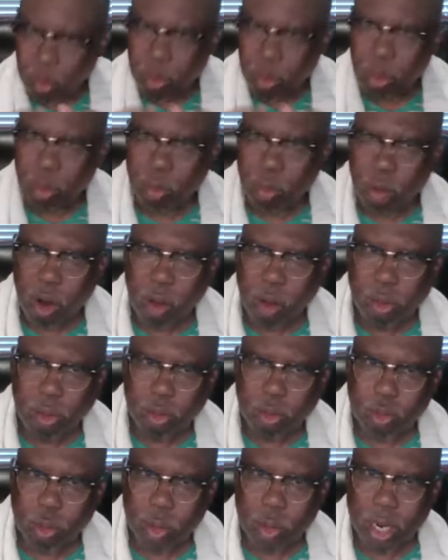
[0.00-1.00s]

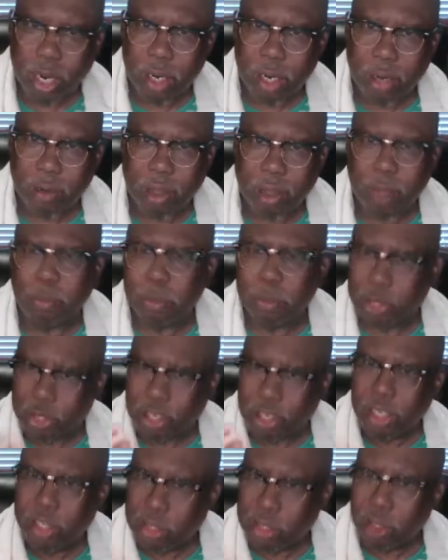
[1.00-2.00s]
Romans 12, I
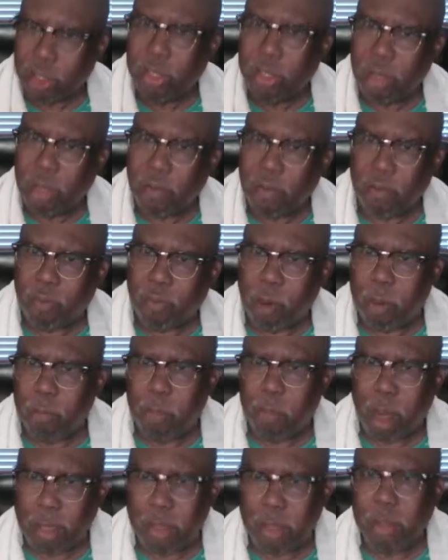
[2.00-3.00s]
beseech you therefore,
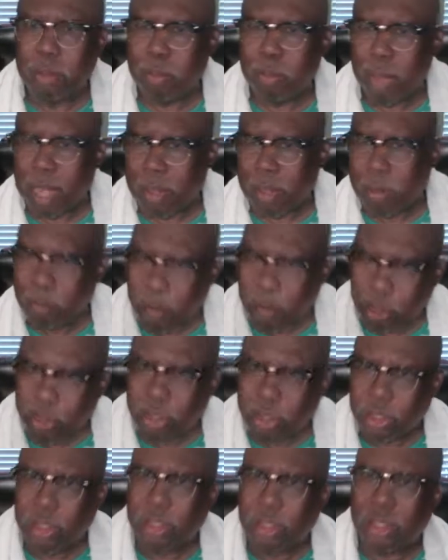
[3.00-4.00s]
brethren, by the
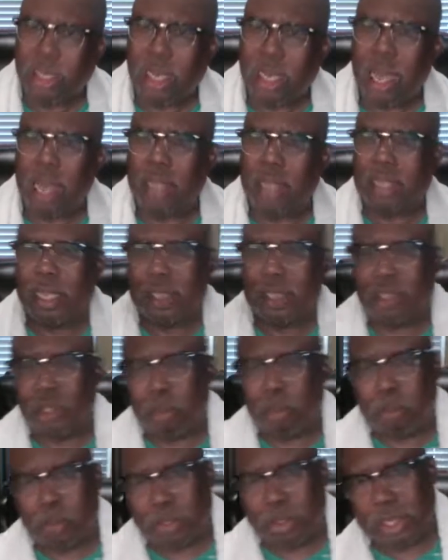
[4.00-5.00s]
mercies of God, that
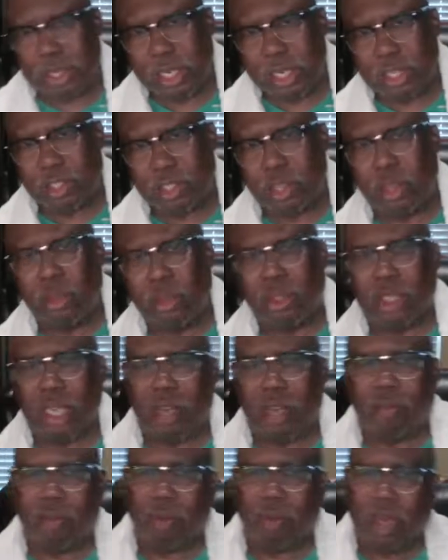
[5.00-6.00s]
you present
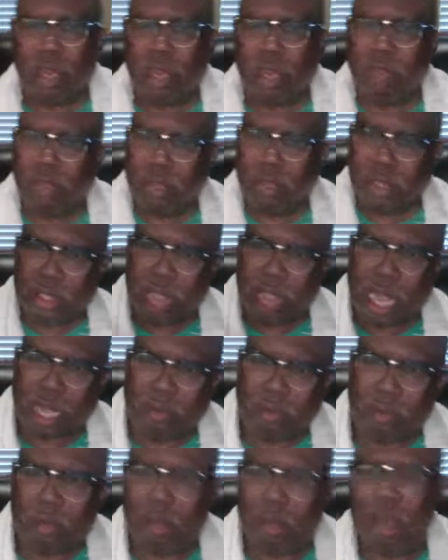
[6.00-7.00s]
yourself a living
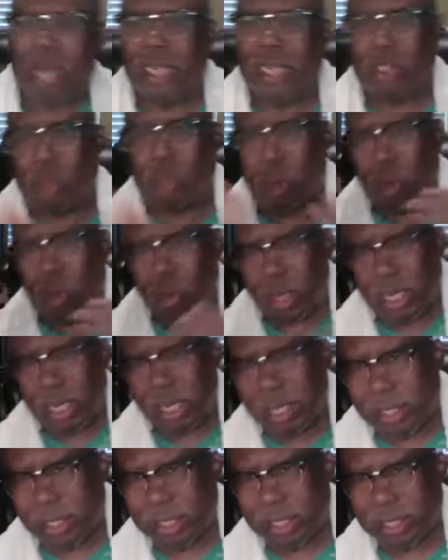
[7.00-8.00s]
sacrifice, holy
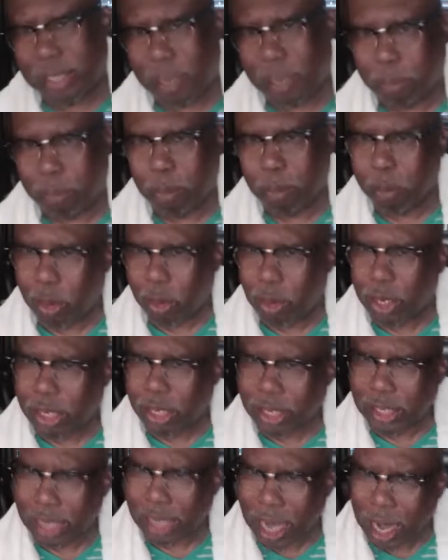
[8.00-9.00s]
and acceptable
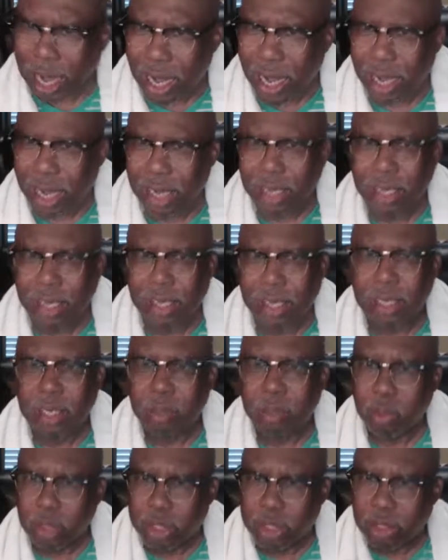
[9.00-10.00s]
unto God,
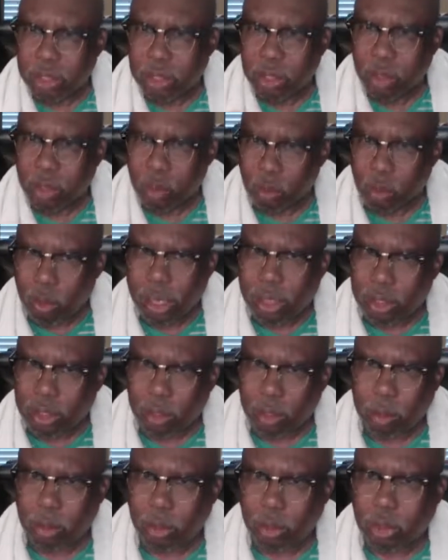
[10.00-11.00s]
which is your
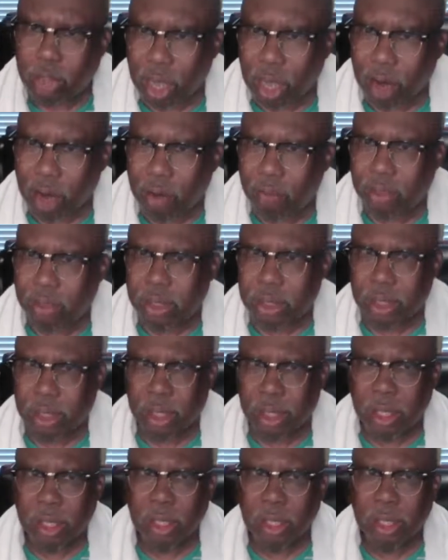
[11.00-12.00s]
reasonable service.
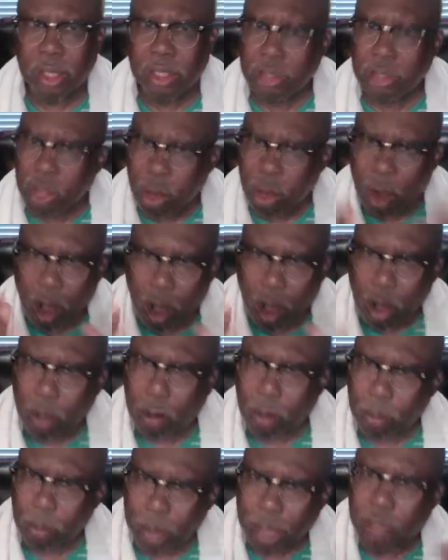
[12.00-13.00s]
You're
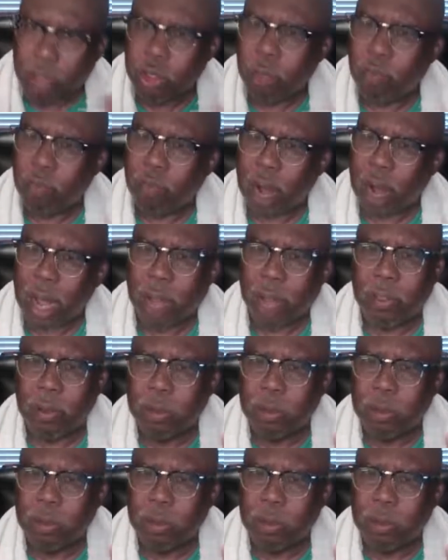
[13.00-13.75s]
all about your Father's